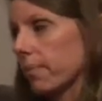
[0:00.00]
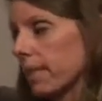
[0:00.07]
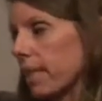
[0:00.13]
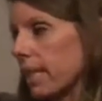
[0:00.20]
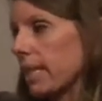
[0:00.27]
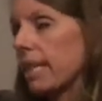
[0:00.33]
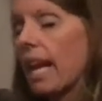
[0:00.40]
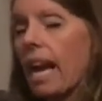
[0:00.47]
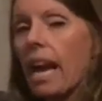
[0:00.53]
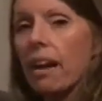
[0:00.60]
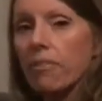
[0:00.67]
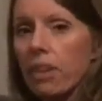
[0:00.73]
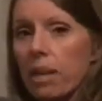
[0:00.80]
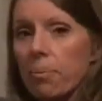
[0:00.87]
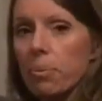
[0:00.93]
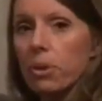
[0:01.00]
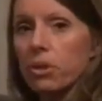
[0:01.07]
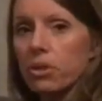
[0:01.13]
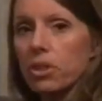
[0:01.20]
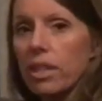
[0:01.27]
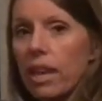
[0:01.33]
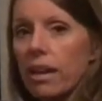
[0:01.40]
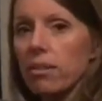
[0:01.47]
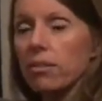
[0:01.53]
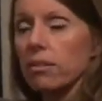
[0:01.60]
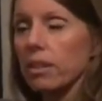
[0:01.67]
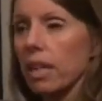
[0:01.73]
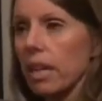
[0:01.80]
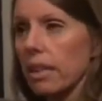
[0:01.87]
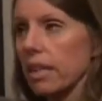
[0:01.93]
in half, hamburger style,
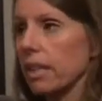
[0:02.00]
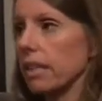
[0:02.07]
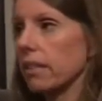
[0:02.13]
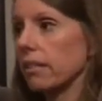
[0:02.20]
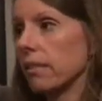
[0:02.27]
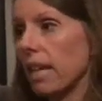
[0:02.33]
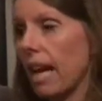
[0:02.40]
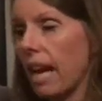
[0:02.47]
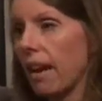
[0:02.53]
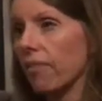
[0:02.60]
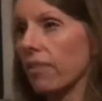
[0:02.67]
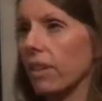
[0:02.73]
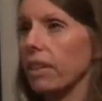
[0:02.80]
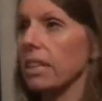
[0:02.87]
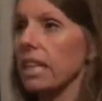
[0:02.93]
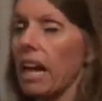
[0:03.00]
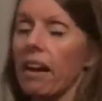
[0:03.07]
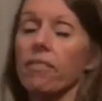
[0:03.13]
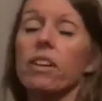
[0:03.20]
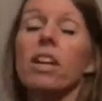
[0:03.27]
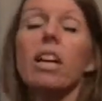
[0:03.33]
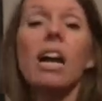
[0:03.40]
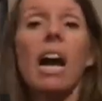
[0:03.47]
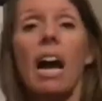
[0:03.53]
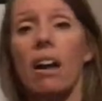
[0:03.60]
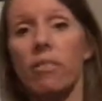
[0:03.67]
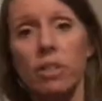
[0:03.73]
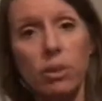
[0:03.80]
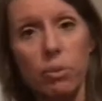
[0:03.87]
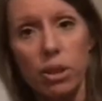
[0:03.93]
and then half, and then half.
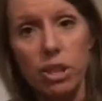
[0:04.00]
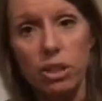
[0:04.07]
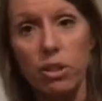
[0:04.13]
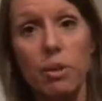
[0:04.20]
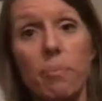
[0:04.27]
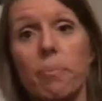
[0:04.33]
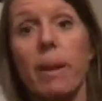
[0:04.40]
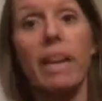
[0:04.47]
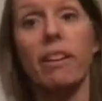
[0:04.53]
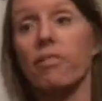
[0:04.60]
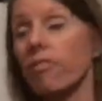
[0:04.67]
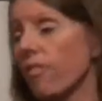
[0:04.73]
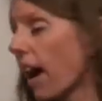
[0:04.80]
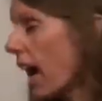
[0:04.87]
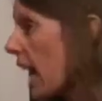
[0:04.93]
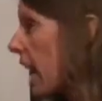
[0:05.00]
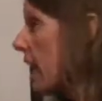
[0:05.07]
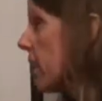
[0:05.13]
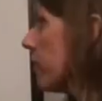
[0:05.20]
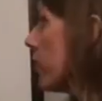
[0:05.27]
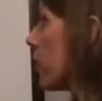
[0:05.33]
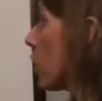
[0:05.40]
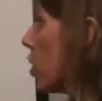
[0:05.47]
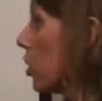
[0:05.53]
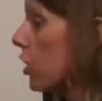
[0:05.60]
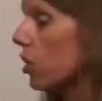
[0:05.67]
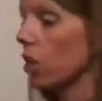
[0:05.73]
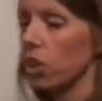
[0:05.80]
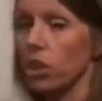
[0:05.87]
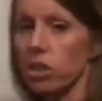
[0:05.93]
However you want to do it. Make 5
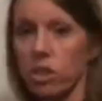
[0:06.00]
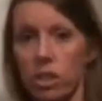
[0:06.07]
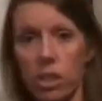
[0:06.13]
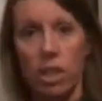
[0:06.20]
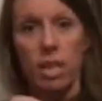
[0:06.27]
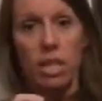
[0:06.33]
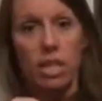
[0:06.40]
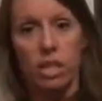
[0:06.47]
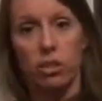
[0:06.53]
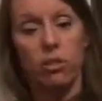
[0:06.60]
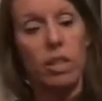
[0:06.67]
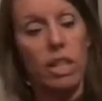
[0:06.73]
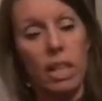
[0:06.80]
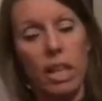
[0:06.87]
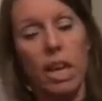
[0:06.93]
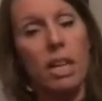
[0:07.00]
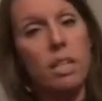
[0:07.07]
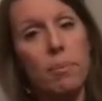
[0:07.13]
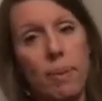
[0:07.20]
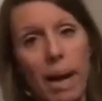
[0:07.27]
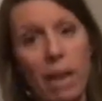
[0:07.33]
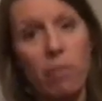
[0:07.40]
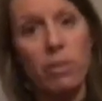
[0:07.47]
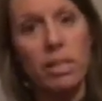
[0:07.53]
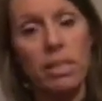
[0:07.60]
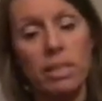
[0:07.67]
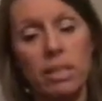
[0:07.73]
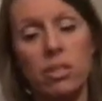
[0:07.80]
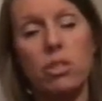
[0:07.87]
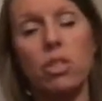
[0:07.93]
cards. You can cut them out with
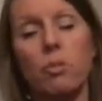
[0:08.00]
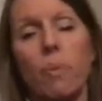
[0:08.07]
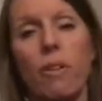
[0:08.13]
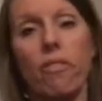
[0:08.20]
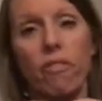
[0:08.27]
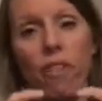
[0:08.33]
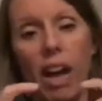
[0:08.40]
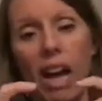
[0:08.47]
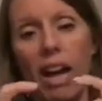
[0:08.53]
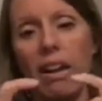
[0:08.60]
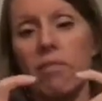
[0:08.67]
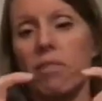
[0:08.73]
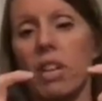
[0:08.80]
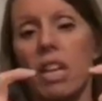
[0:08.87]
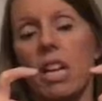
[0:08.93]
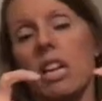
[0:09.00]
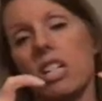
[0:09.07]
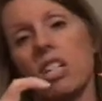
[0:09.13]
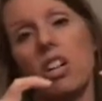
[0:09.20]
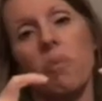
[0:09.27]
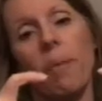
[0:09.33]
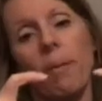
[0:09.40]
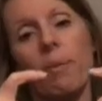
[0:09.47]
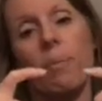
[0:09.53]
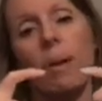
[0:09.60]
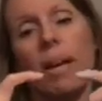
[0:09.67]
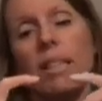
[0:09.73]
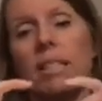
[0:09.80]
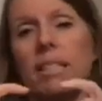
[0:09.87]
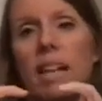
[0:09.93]
scissors, but 5 maybe
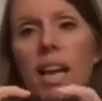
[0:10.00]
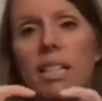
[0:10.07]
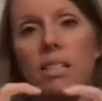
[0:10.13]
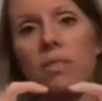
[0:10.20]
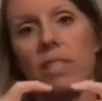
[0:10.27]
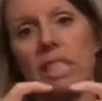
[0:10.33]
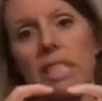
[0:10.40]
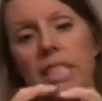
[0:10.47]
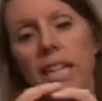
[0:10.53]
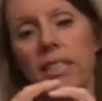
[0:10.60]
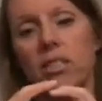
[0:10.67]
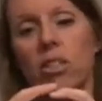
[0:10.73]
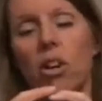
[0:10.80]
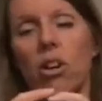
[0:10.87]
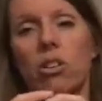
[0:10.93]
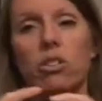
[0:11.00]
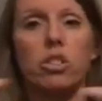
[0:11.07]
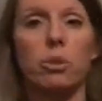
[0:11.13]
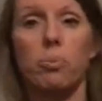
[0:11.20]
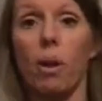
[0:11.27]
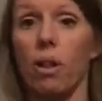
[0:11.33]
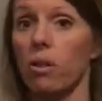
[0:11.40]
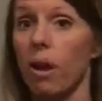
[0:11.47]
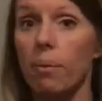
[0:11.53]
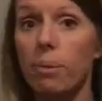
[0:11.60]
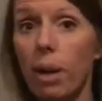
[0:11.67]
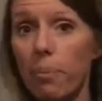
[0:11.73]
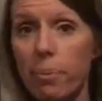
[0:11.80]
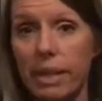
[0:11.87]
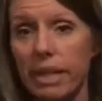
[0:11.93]
about the size of an index card or smaller. I'm
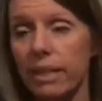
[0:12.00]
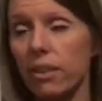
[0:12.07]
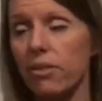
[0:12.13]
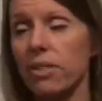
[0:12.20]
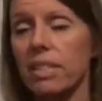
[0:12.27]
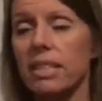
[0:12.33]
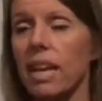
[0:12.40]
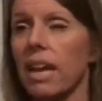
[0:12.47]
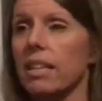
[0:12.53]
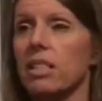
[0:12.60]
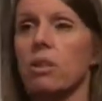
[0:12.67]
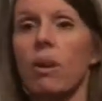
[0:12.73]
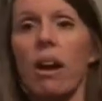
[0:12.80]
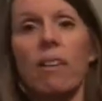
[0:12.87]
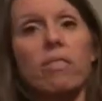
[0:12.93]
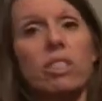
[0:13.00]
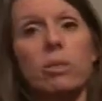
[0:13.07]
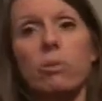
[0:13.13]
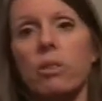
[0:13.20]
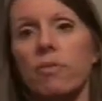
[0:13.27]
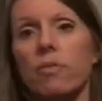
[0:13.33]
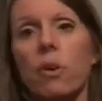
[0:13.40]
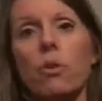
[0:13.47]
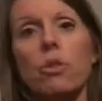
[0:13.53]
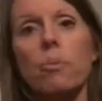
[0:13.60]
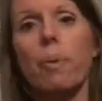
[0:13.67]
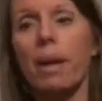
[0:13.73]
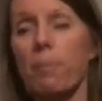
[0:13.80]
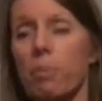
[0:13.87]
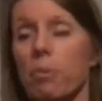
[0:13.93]
not picky on the size, so however you want to fold the
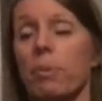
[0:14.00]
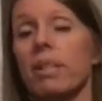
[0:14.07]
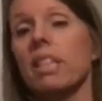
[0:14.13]
paper, but they